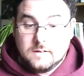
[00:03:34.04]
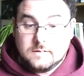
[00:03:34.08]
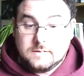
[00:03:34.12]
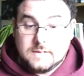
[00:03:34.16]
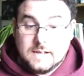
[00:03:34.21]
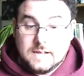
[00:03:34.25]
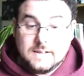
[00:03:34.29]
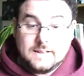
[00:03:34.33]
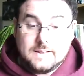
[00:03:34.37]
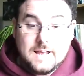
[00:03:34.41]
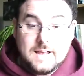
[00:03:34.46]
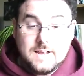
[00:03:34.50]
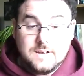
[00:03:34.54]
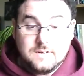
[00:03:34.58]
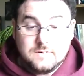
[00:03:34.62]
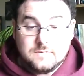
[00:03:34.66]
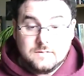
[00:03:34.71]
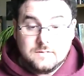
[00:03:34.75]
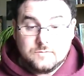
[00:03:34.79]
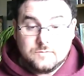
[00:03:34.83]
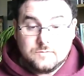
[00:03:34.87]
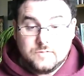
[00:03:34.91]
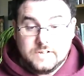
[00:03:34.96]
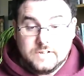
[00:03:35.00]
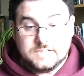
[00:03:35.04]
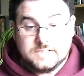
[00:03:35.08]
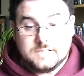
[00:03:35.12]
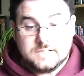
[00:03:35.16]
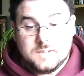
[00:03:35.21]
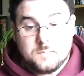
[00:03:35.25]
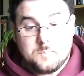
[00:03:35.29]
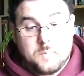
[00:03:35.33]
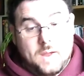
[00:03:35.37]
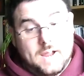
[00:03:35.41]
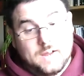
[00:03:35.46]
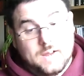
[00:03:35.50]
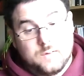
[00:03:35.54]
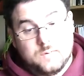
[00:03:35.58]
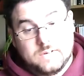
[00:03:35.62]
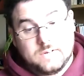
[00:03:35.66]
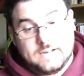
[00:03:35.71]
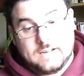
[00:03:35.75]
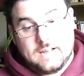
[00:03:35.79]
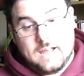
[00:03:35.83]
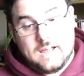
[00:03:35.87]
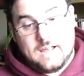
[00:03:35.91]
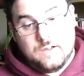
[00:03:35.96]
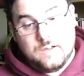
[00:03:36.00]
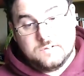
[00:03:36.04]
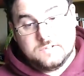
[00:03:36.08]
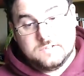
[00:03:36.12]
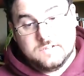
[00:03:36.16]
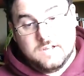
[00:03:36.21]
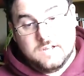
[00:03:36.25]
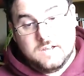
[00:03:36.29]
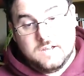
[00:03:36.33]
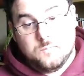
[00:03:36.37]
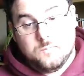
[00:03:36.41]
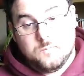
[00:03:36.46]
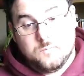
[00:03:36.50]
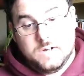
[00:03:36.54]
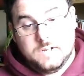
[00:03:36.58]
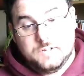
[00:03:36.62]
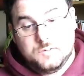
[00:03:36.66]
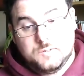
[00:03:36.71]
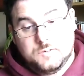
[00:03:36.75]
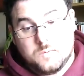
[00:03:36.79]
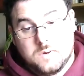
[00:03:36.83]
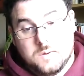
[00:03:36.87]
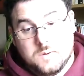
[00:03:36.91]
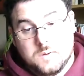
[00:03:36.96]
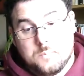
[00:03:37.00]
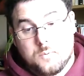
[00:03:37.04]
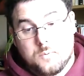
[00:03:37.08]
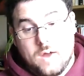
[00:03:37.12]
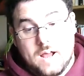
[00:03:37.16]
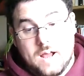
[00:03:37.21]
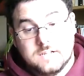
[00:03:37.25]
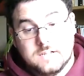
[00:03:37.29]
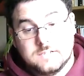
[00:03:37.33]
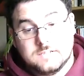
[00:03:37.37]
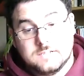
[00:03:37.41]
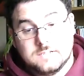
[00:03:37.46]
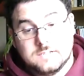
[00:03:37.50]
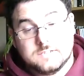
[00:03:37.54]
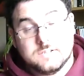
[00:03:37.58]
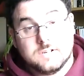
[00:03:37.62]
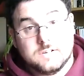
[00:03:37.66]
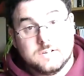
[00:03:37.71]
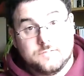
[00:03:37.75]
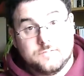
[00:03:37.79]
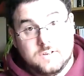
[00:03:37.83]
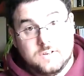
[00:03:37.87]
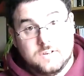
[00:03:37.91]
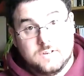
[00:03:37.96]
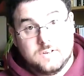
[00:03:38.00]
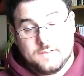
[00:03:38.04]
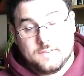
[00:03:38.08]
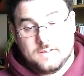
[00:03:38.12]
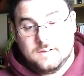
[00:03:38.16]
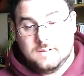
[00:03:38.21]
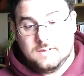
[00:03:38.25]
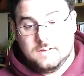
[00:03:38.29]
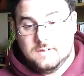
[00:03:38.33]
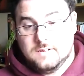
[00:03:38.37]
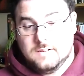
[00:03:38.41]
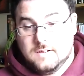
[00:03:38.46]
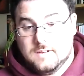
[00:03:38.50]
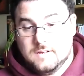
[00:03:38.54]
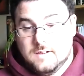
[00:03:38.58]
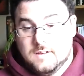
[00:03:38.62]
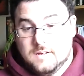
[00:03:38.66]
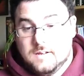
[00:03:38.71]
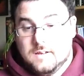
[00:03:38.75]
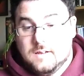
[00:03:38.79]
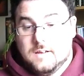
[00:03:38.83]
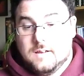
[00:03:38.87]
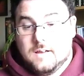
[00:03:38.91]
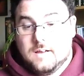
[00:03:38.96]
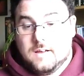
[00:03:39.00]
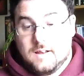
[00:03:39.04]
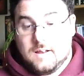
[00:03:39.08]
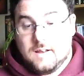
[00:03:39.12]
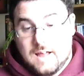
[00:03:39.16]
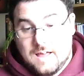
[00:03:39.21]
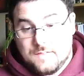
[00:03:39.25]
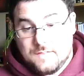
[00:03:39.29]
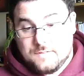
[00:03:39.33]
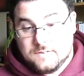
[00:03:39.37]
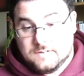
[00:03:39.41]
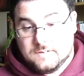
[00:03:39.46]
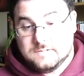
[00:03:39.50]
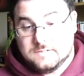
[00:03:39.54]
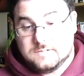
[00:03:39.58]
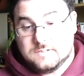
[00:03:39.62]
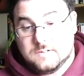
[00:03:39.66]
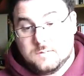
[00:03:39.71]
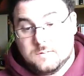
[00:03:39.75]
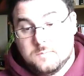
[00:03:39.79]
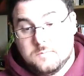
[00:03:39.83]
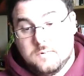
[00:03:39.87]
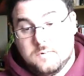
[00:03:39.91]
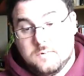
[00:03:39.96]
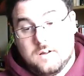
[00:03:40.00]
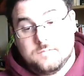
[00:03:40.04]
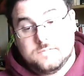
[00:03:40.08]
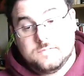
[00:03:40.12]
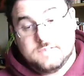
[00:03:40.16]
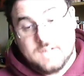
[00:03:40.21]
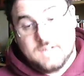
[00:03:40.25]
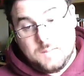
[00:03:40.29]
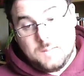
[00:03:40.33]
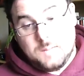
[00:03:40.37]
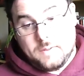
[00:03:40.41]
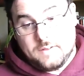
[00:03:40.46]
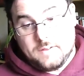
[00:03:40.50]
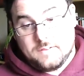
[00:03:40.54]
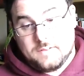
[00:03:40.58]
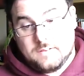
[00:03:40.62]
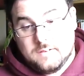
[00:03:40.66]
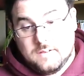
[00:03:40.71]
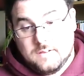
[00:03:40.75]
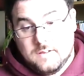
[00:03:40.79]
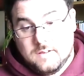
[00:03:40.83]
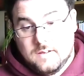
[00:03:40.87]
They then reached the banqueting house, in which were Bress, son of Olatha, Alathan, son of Delbath.